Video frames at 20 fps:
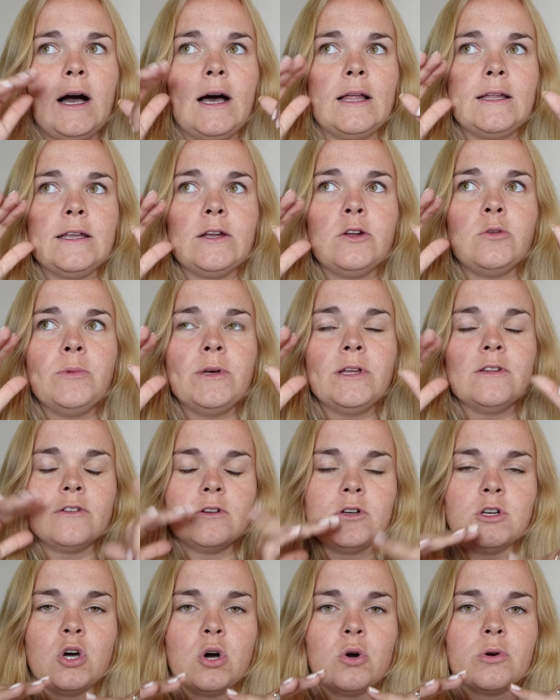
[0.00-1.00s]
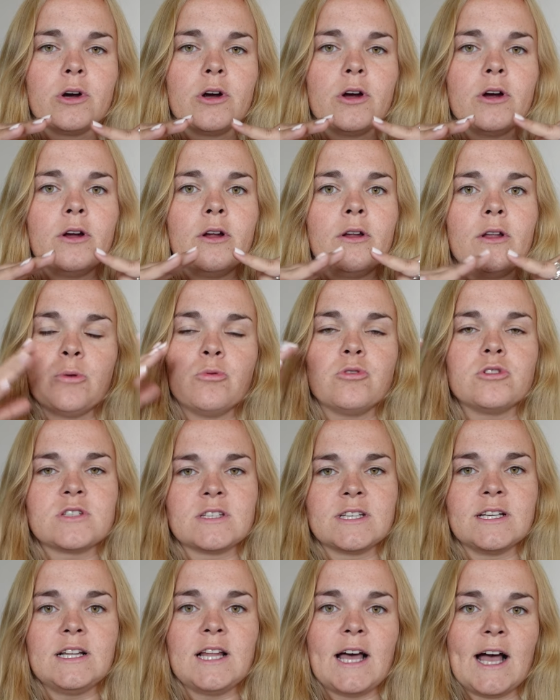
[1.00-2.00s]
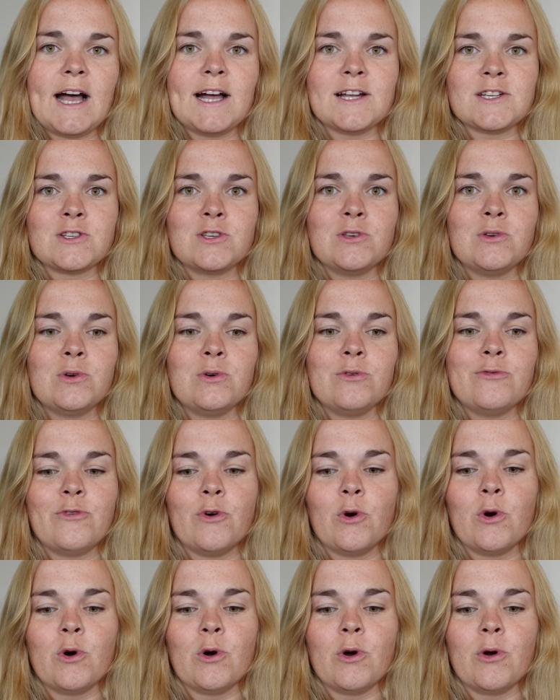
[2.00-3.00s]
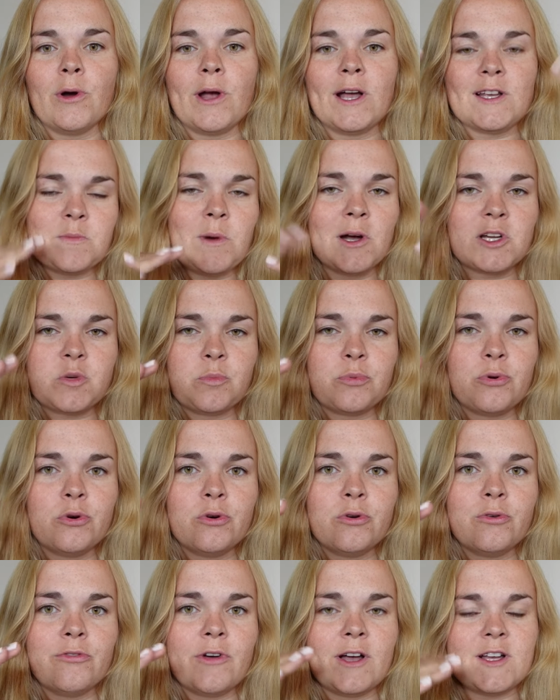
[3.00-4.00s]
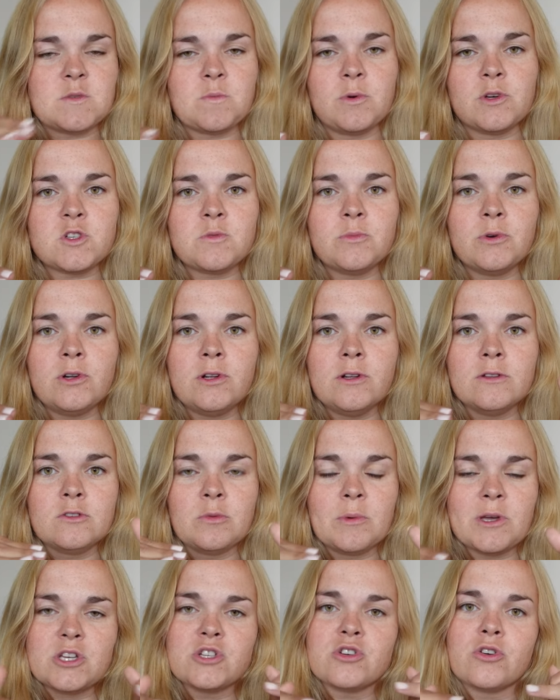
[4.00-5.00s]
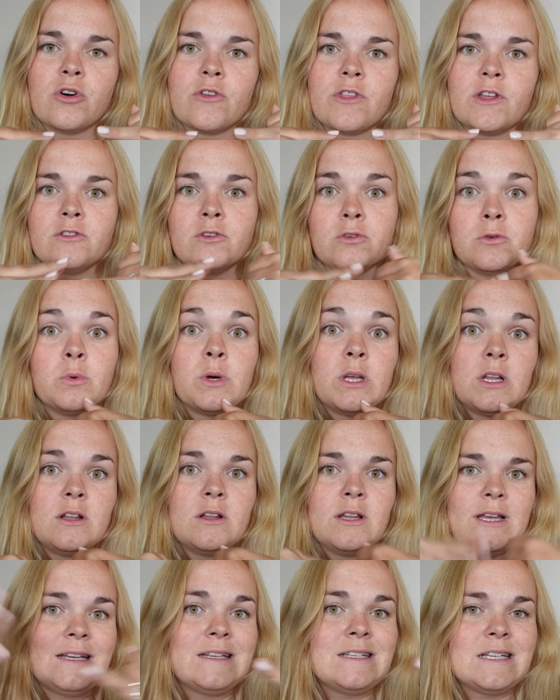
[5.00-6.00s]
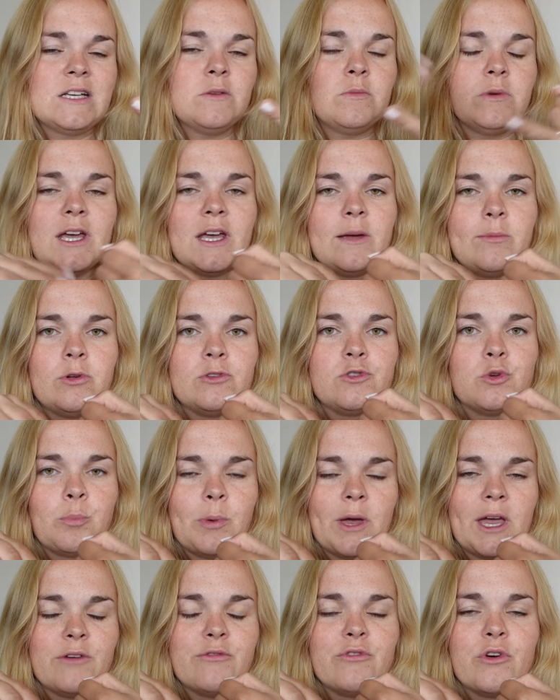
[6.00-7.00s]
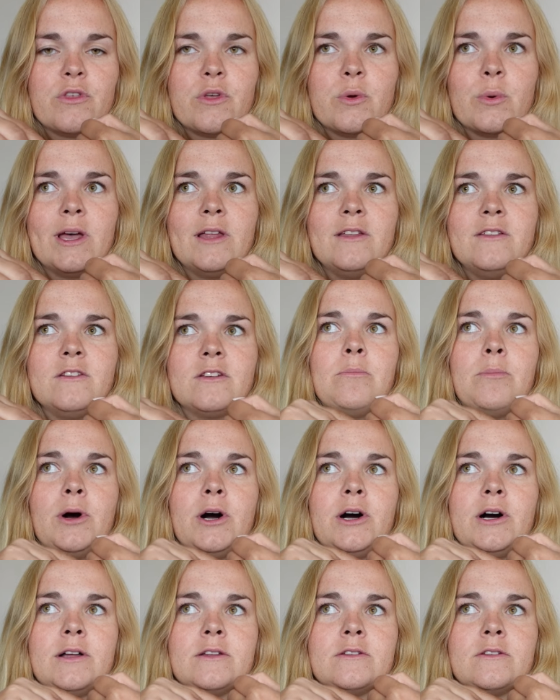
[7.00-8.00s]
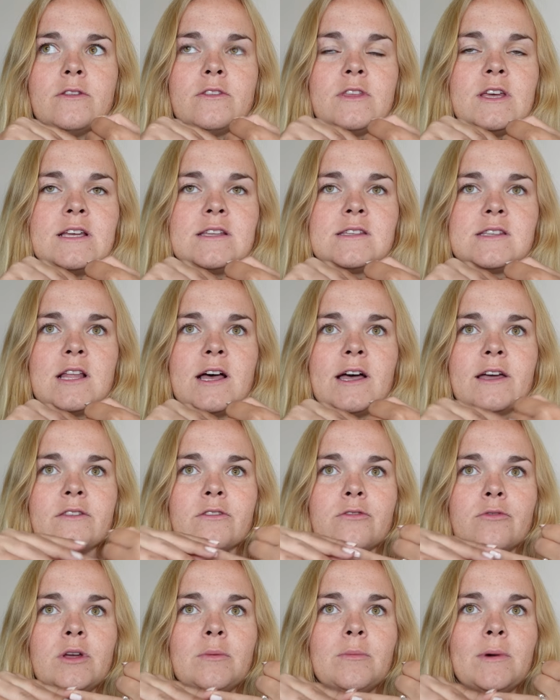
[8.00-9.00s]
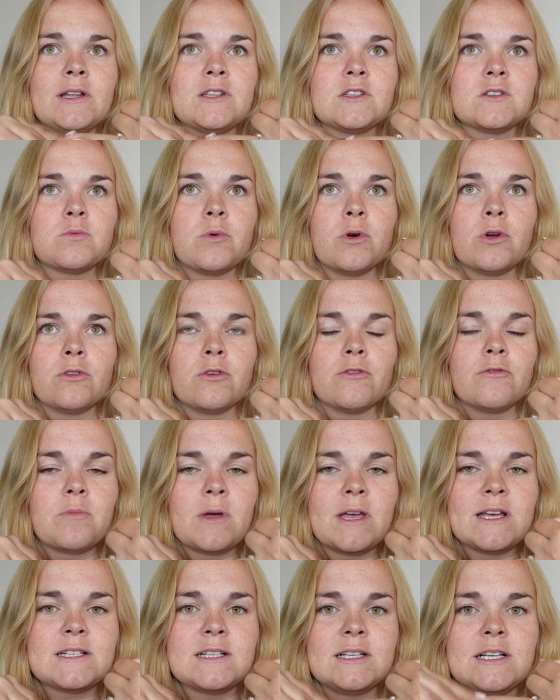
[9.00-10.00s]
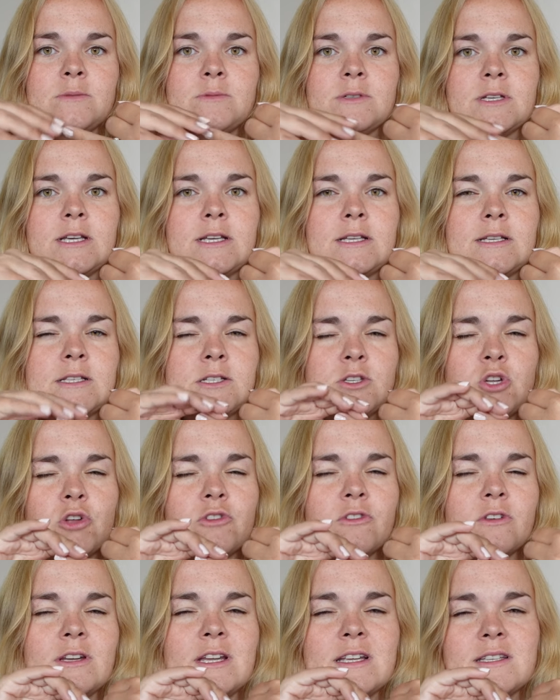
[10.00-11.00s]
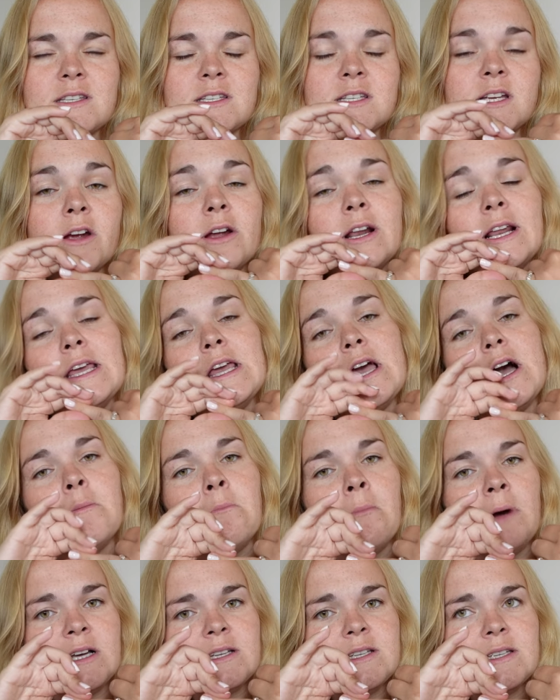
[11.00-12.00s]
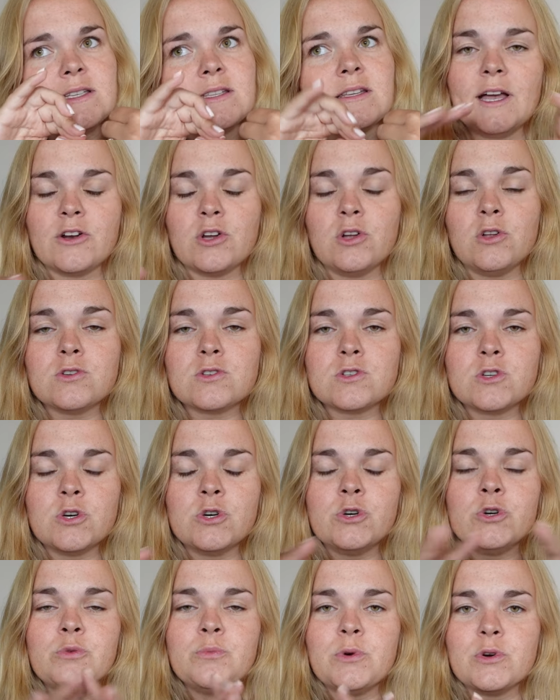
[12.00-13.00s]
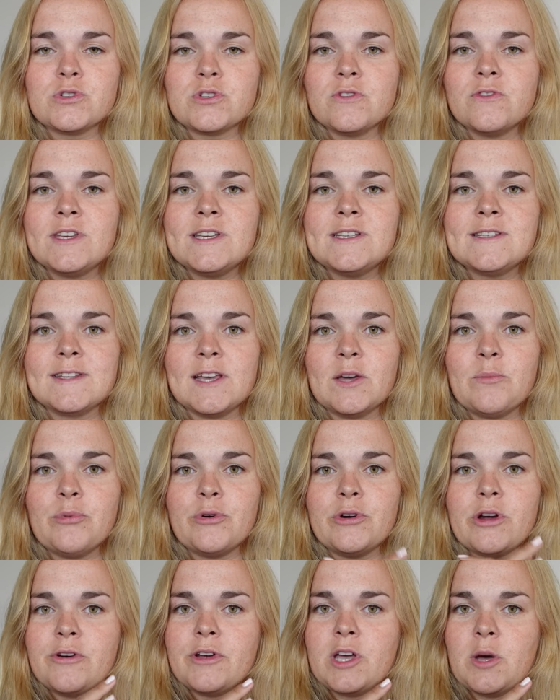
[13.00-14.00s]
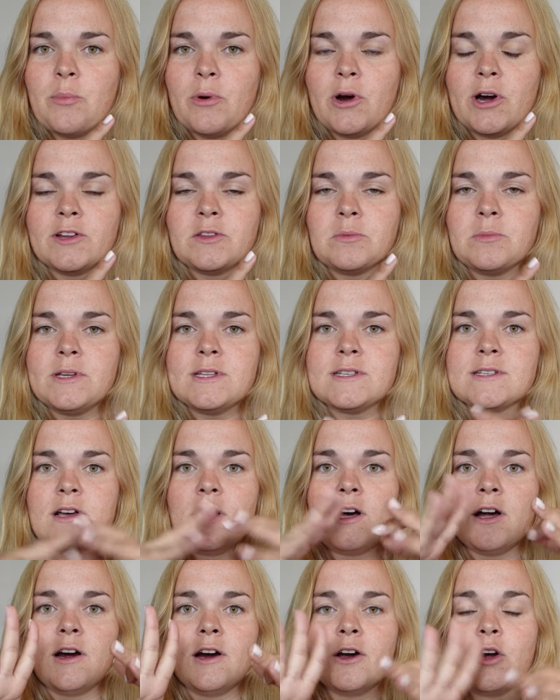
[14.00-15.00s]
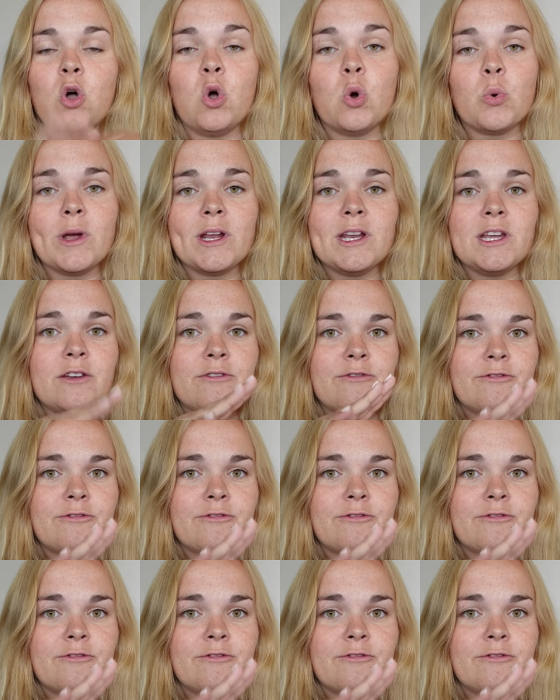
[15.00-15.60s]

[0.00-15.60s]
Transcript: a little bit lower. They will still ask you for as much proof as possible to make sure that you will indeed be able to pay for the rent, but things like 3 months worth of payslips is not necessarily a must. And also, most of these temporary apartments are already